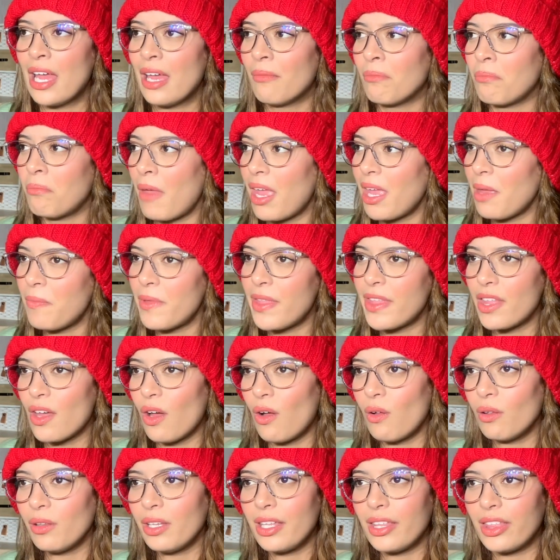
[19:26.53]
Maybe the
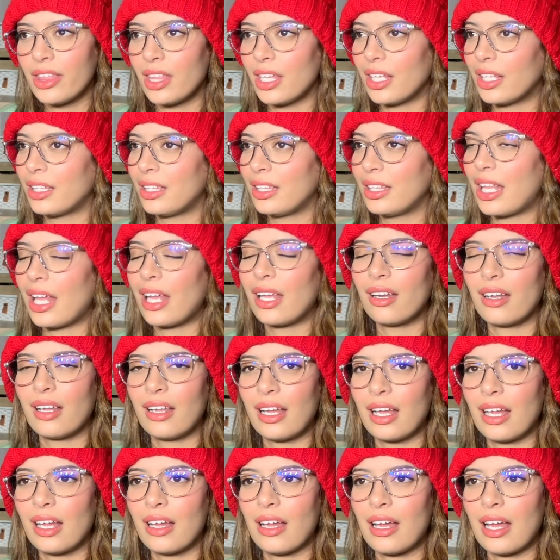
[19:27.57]
only thing
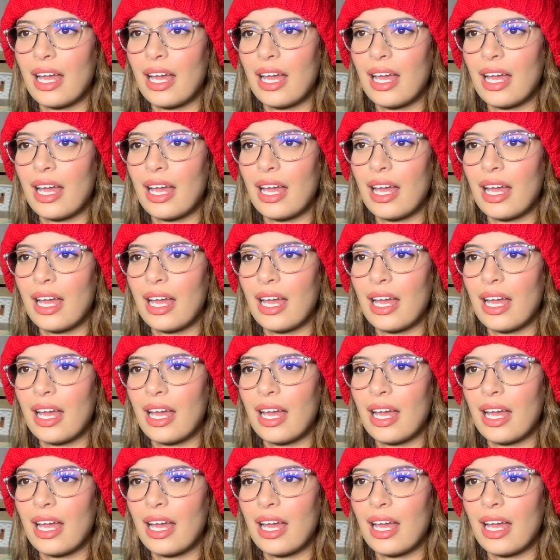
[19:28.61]
that